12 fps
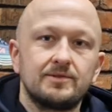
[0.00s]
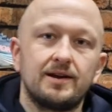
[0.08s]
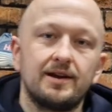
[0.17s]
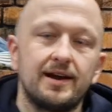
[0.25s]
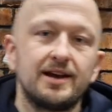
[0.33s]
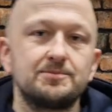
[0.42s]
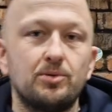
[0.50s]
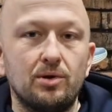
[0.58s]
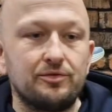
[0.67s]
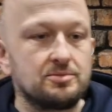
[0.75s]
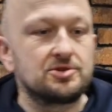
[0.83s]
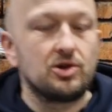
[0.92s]
Hi guys, Paul
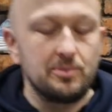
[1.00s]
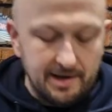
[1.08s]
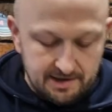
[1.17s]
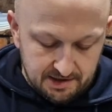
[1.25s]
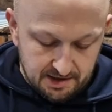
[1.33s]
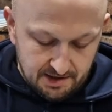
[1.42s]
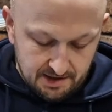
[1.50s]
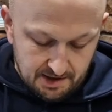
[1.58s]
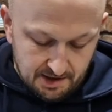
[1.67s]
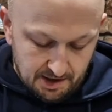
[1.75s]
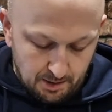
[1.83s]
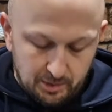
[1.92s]
from Soulmate.
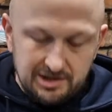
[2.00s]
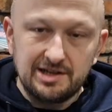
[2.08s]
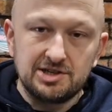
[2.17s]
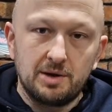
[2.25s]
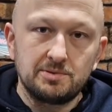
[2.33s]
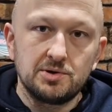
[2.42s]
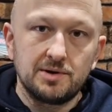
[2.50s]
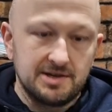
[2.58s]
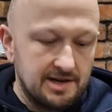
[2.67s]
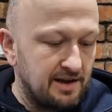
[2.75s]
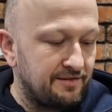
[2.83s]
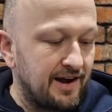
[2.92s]
A whistle stop tour
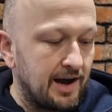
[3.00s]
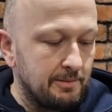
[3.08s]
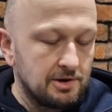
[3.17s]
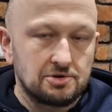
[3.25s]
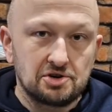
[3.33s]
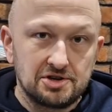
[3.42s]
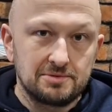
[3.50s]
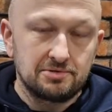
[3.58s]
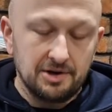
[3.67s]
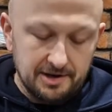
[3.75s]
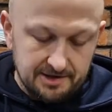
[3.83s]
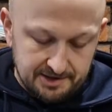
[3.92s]
today of Hammer Nutrition
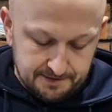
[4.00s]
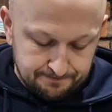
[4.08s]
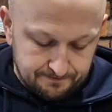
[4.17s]
products.